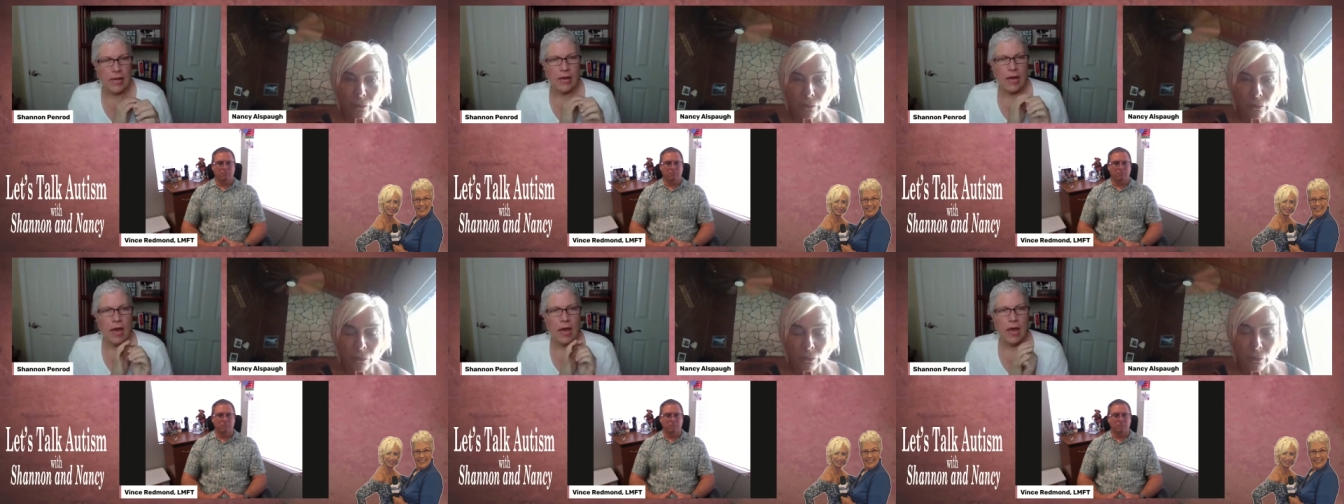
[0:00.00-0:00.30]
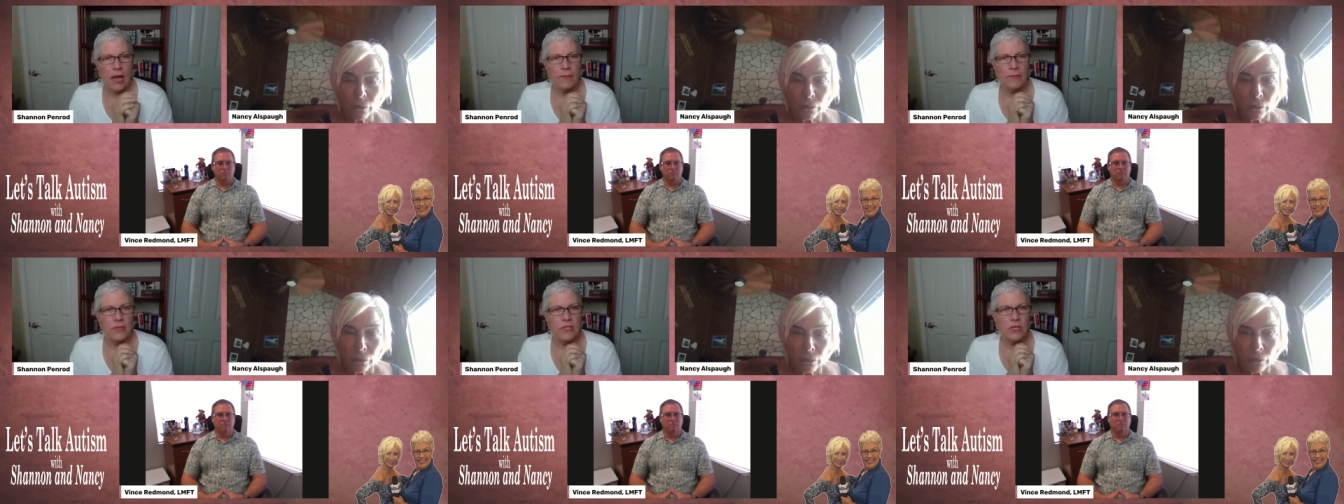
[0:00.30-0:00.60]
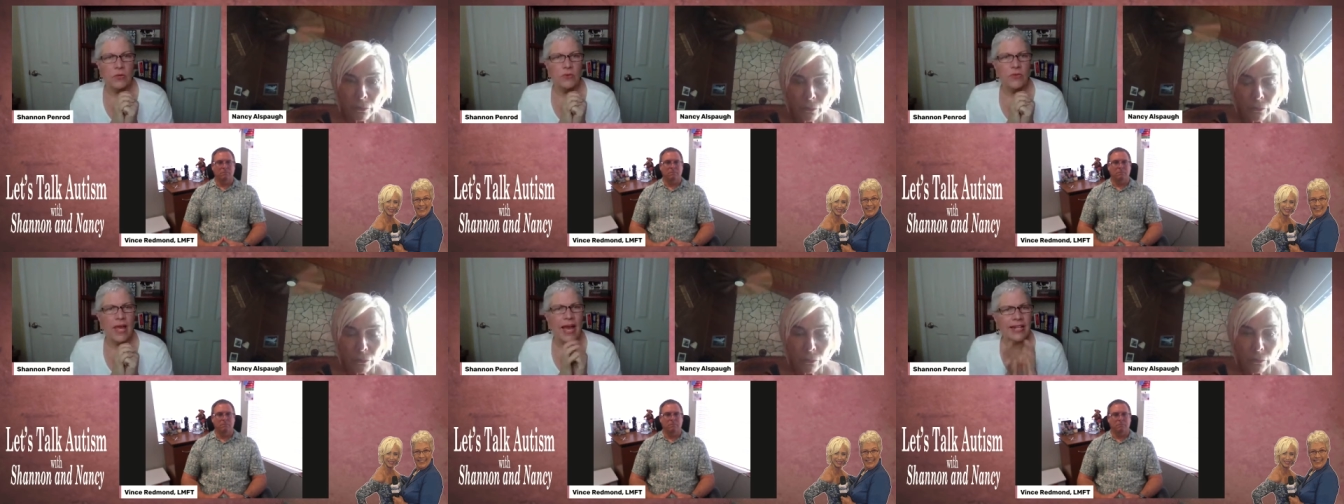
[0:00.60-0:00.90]
Um,
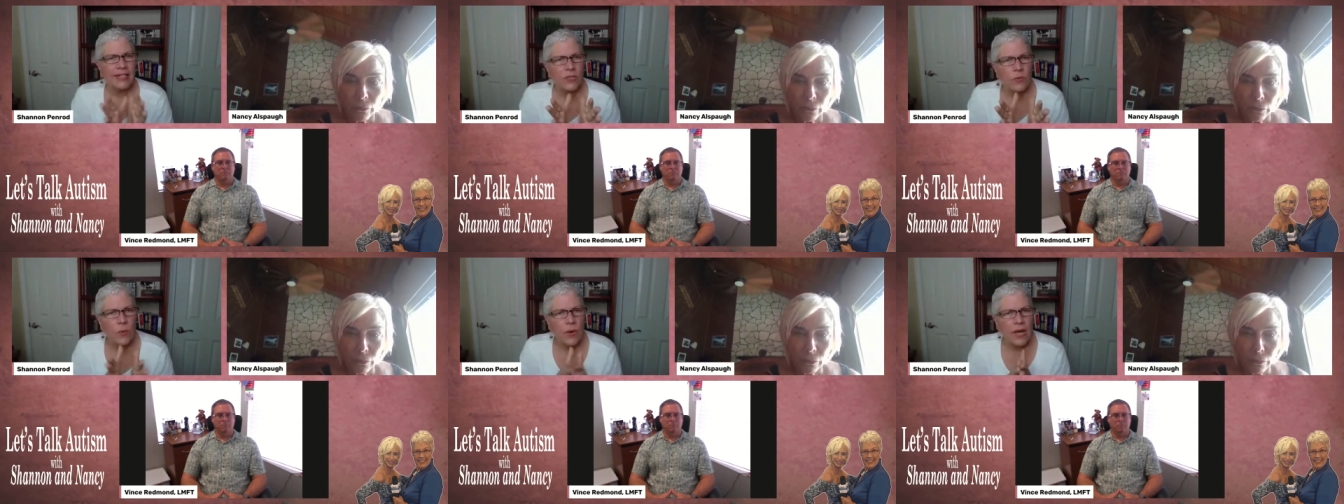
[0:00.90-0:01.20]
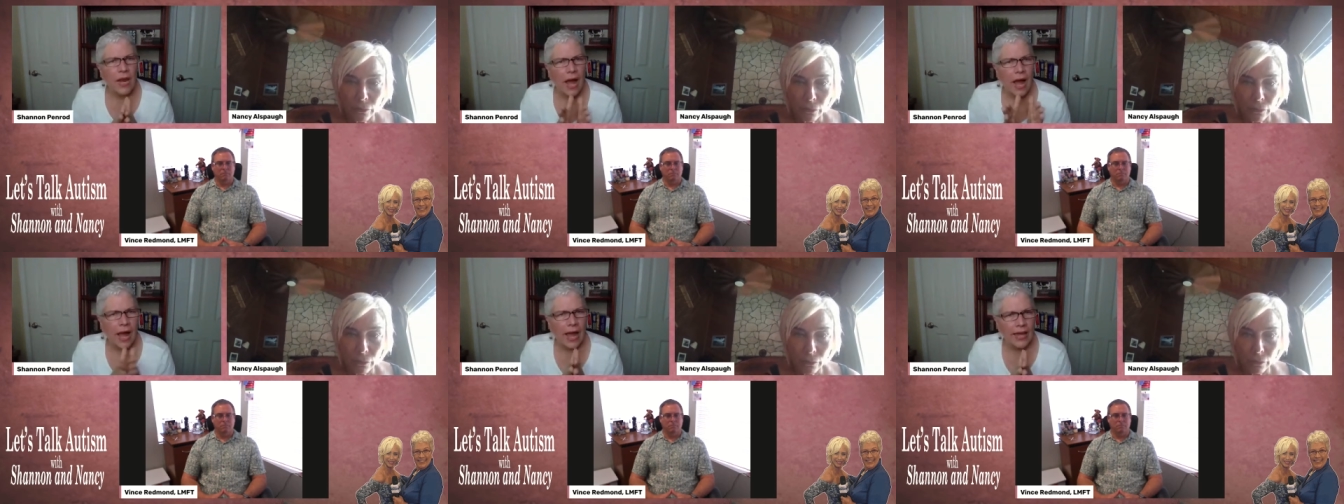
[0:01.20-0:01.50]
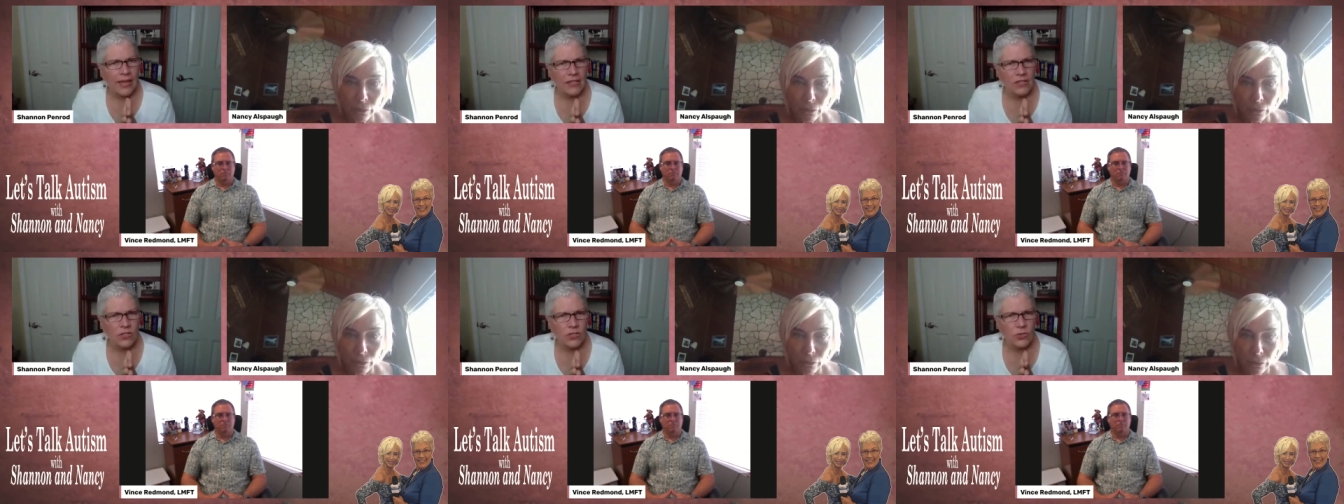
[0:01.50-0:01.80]
so that's what
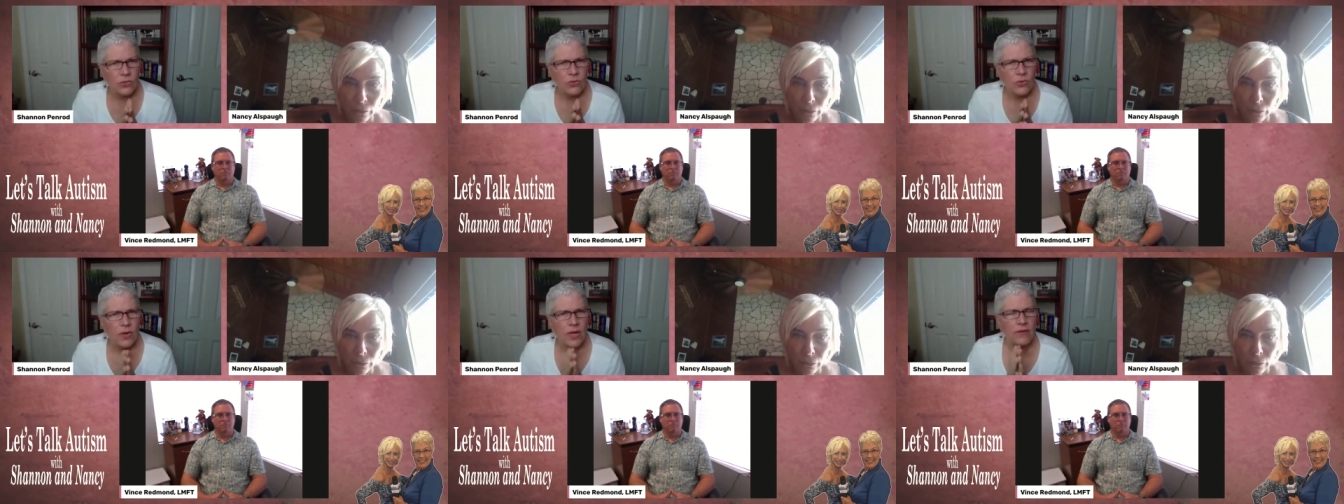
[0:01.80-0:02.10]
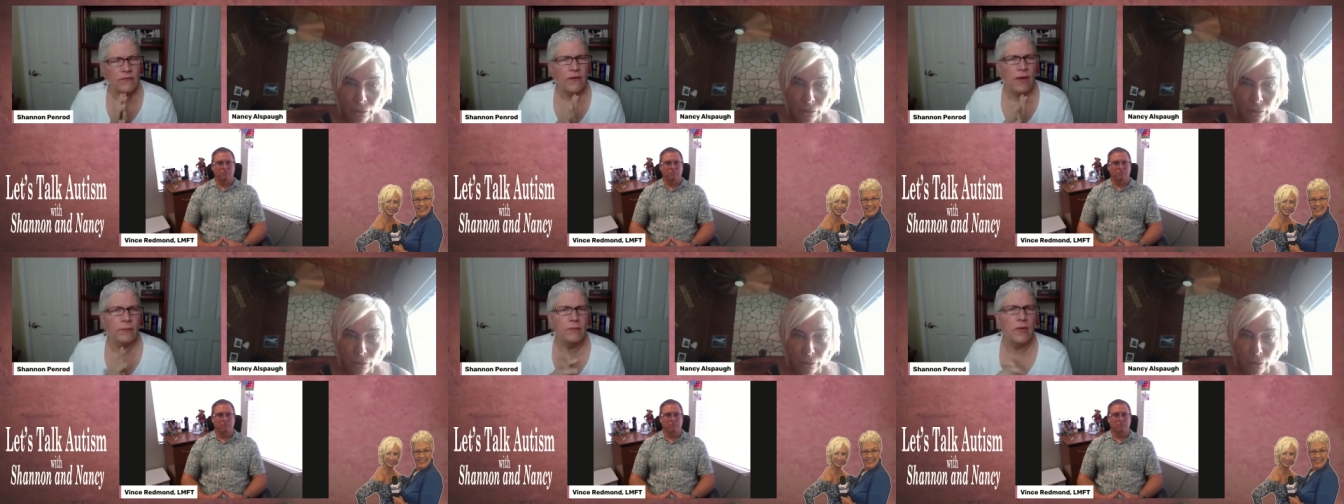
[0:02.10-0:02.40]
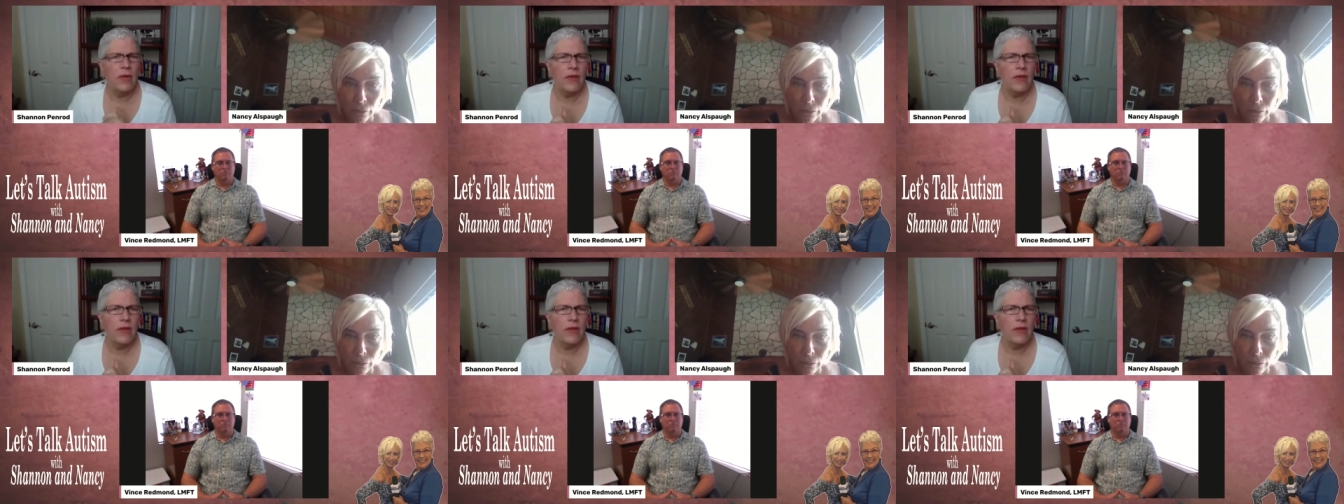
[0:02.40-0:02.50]
I do if I'm